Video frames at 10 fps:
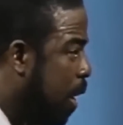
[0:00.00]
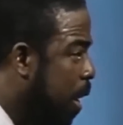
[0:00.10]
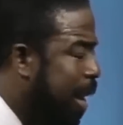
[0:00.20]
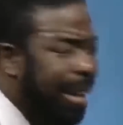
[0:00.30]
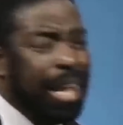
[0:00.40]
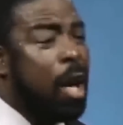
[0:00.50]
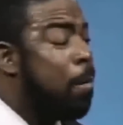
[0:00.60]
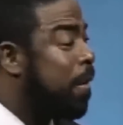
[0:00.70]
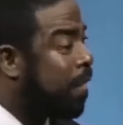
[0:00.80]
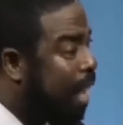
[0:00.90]
Leo
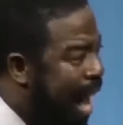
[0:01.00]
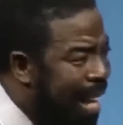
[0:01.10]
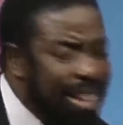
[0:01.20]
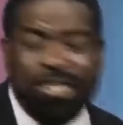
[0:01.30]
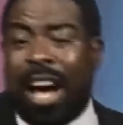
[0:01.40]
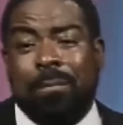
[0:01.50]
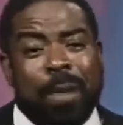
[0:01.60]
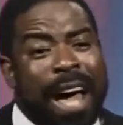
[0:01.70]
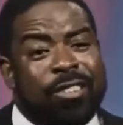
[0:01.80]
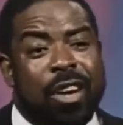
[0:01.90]
Biscaya, John
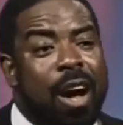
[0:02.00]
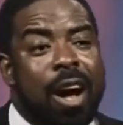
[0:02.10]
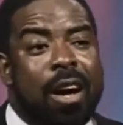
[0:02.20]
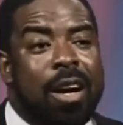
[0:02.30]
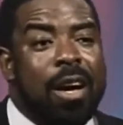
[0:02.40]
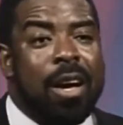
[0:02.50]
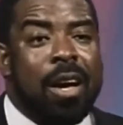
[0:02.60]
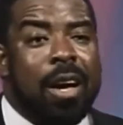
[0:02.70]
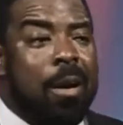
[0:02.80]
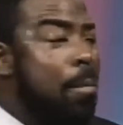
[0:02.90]
Bradshaw.
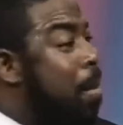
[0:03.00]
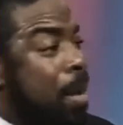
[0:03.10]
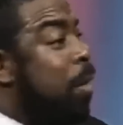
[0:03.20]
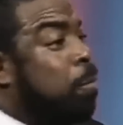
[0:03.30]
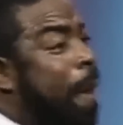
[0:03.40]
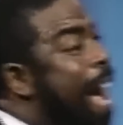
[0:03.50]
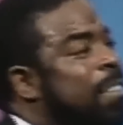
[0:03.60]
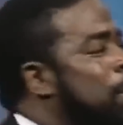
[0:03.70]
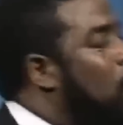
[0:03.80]
It's possible.